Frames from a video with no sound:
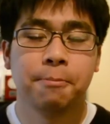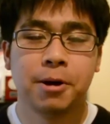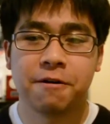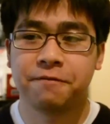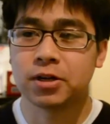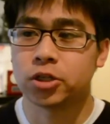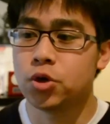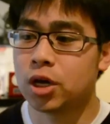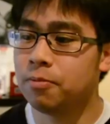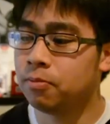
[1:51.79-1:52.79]
Perfect,
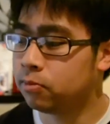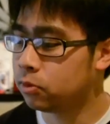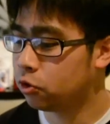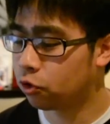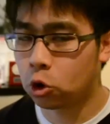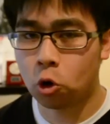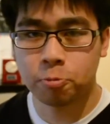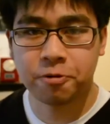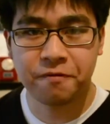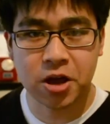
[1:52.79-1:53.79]
you can
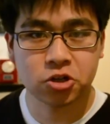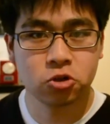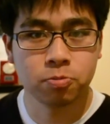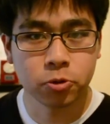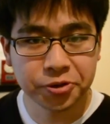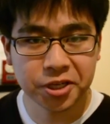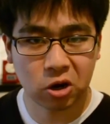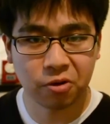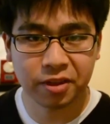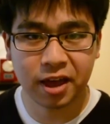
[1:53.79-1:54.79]
record professional music
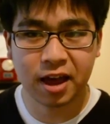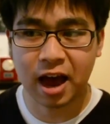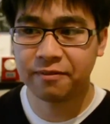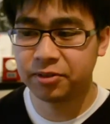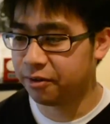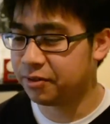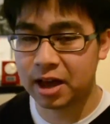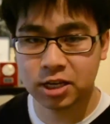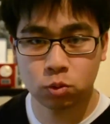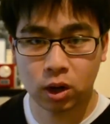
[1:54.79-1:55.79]
on there. I've done
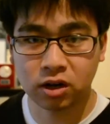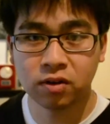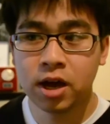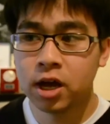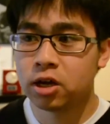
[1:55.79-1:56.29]
that as well.